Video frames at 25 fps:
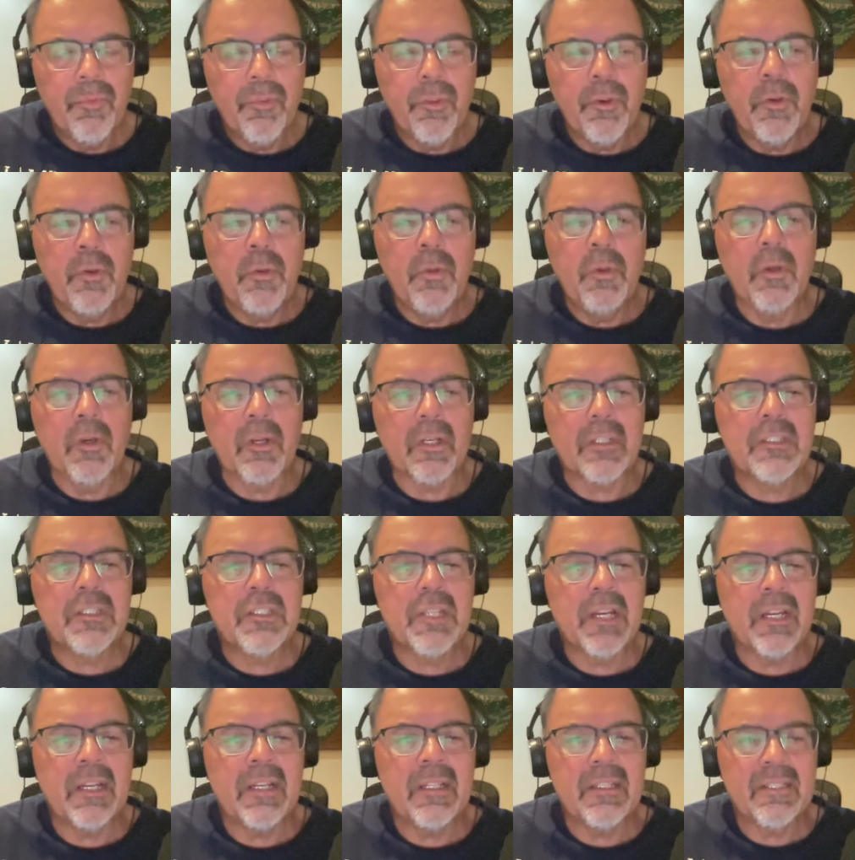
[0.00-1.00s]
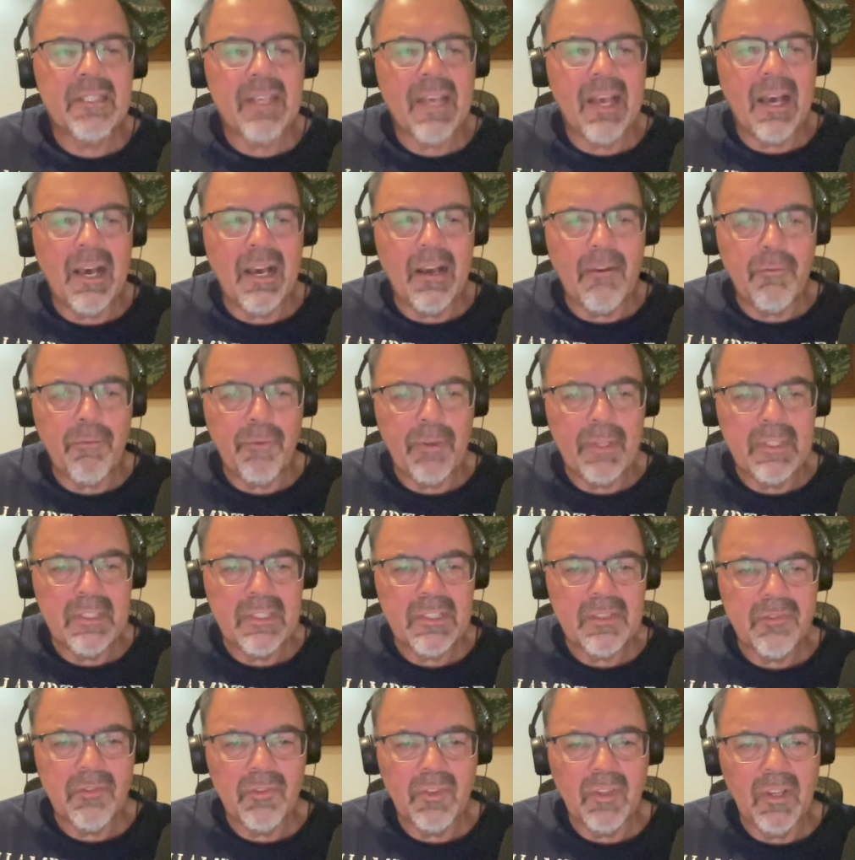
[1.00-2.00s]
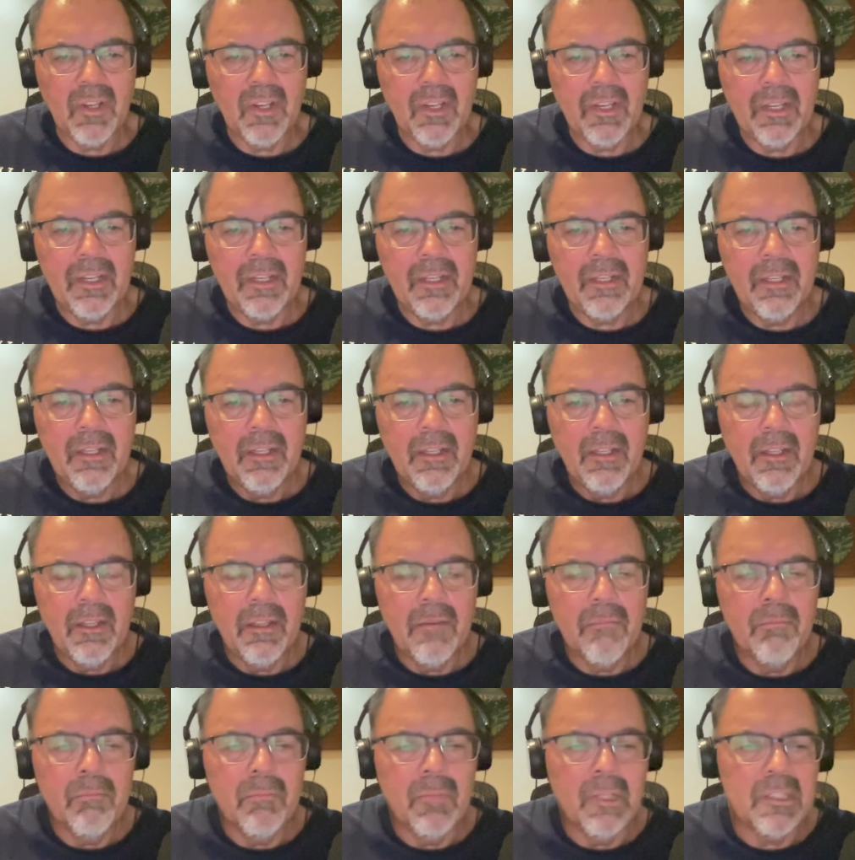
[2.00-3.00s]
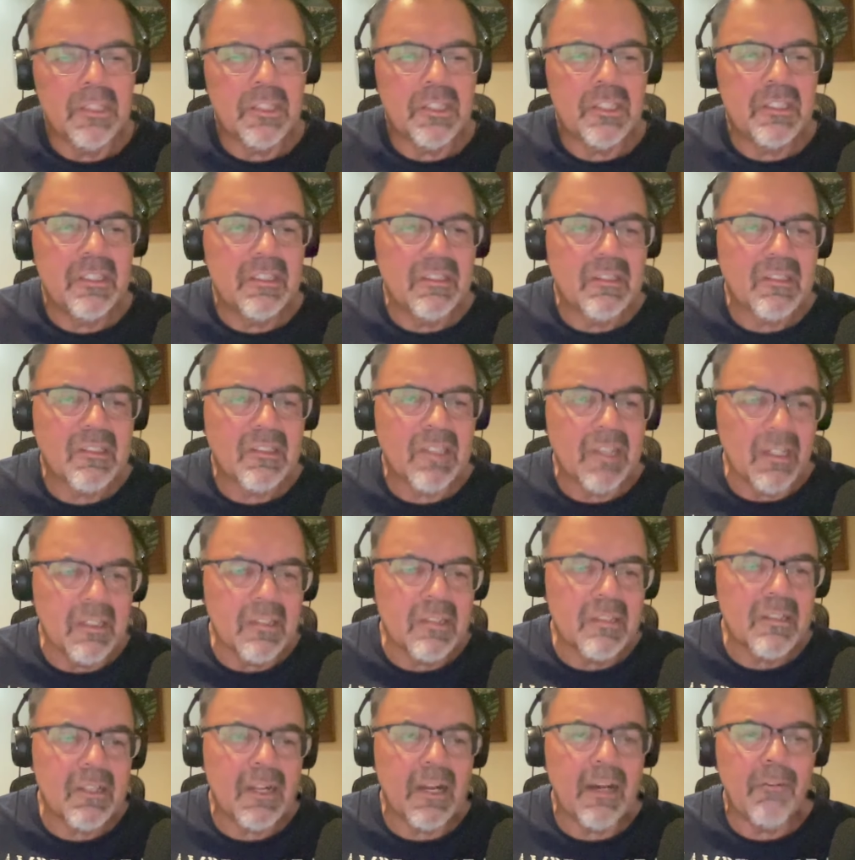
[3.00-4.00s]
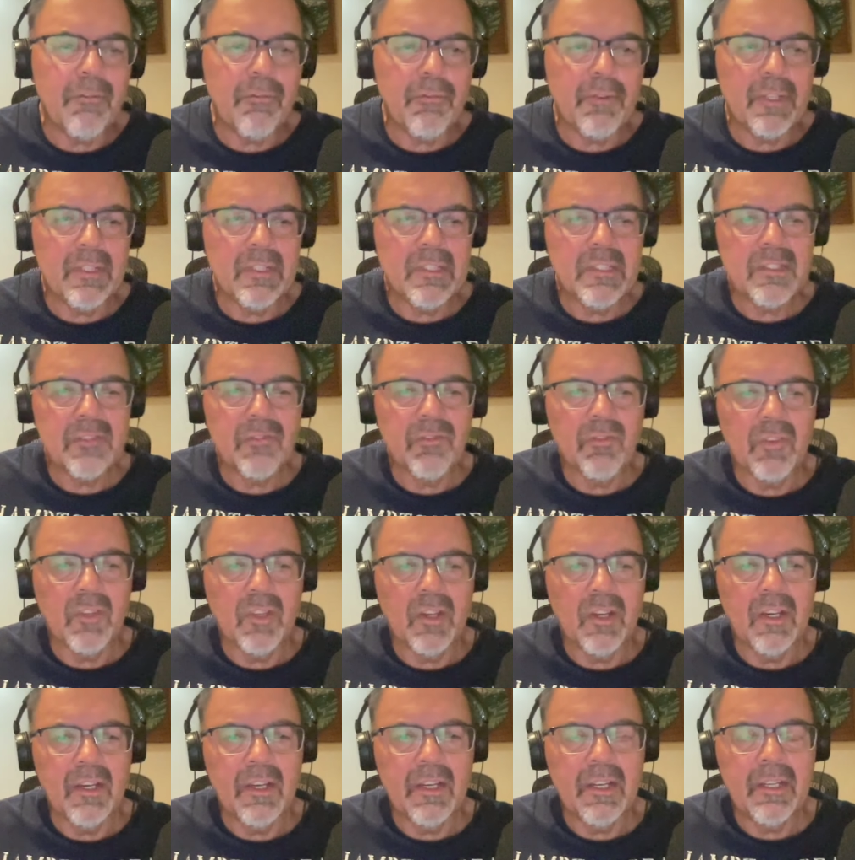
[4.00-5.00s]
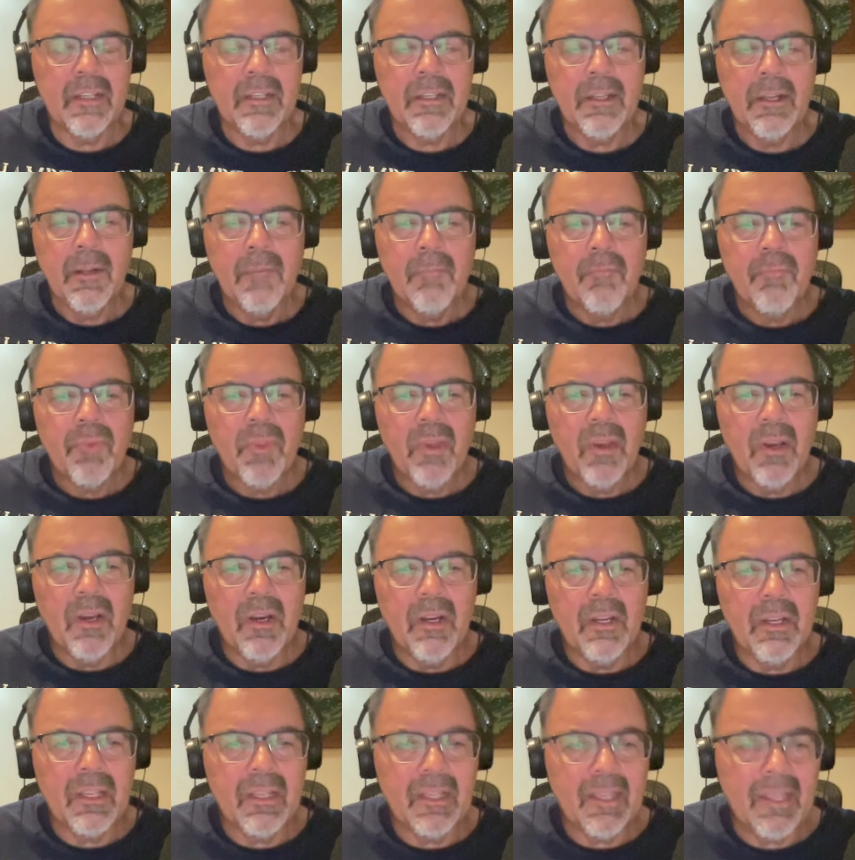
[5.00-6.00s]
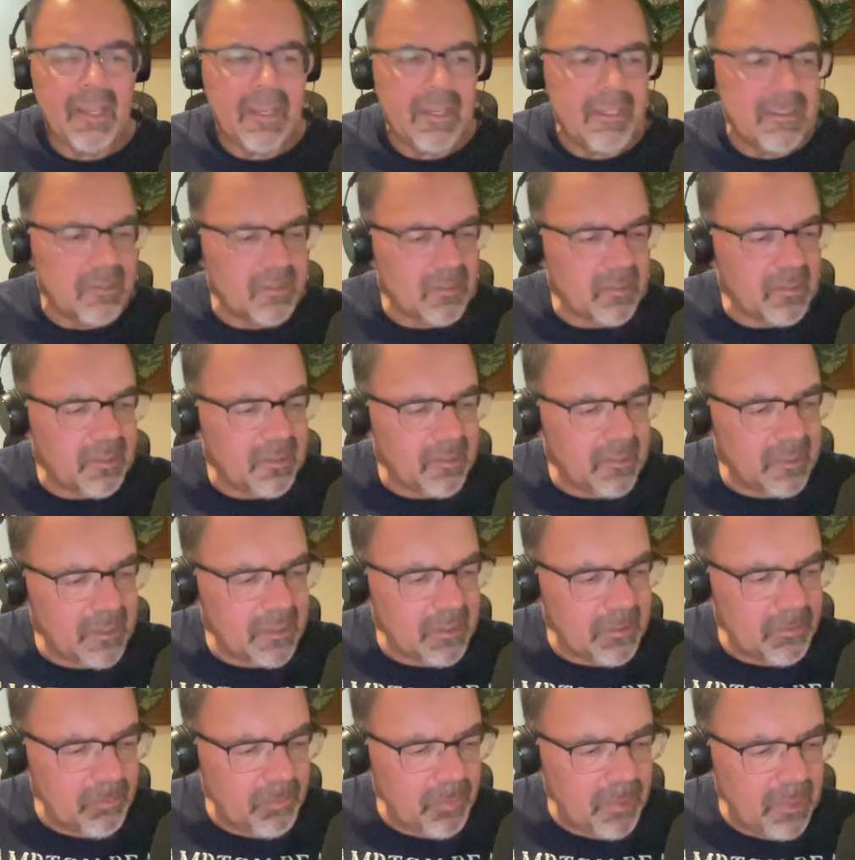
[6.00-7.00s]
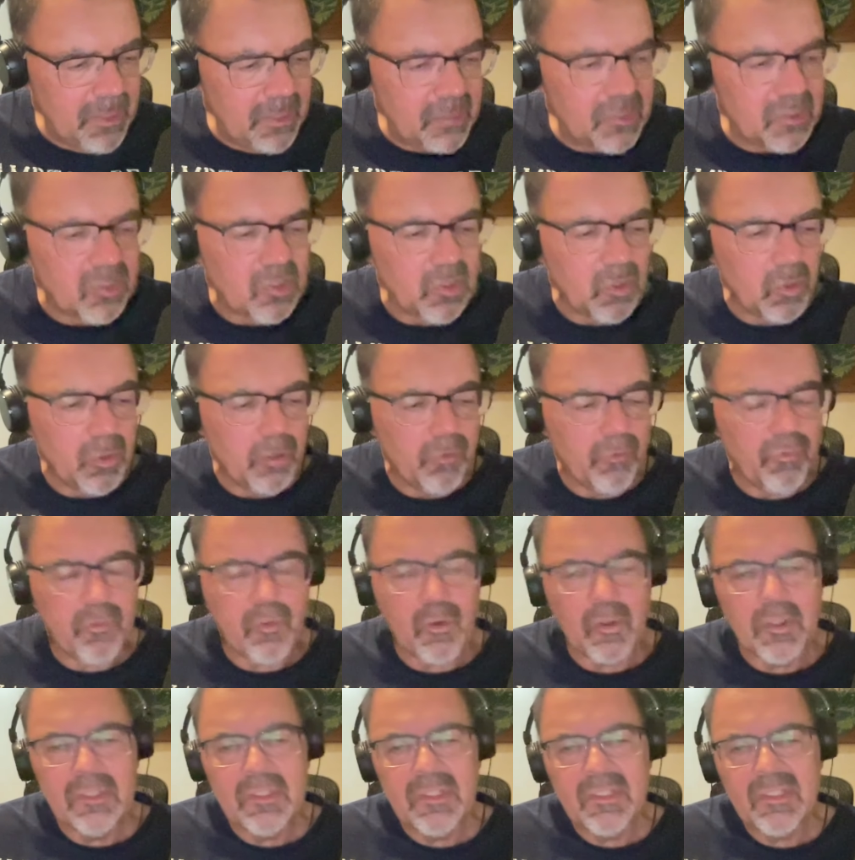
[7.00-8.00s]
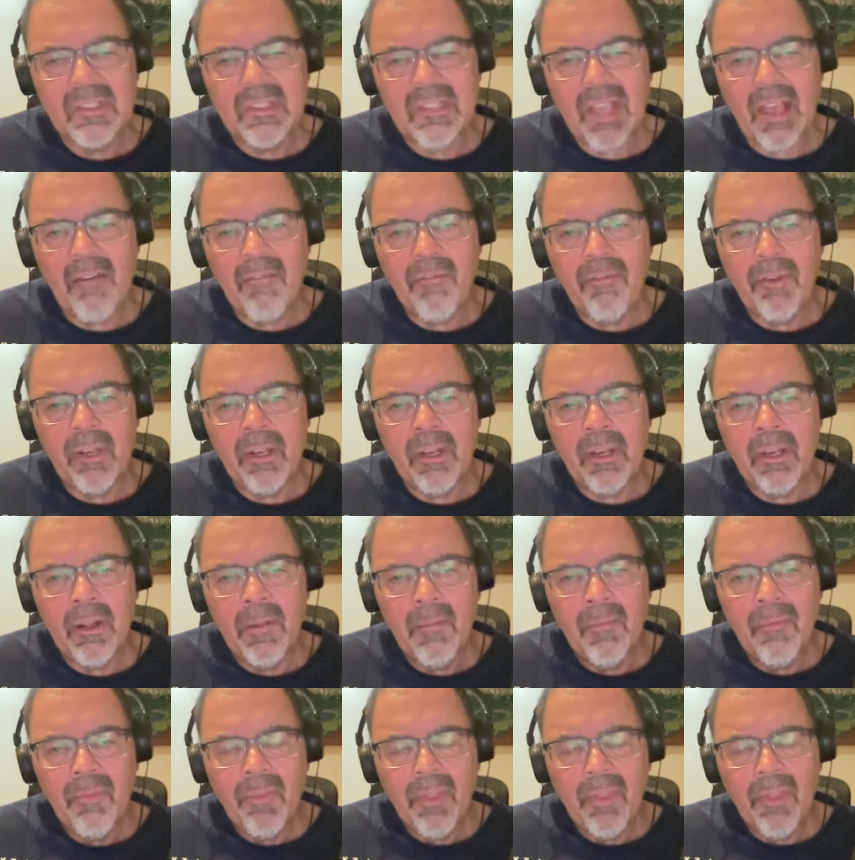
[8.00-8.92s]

the New York Giants offensive line, the much discussed offensive line against the Minnesota front seven,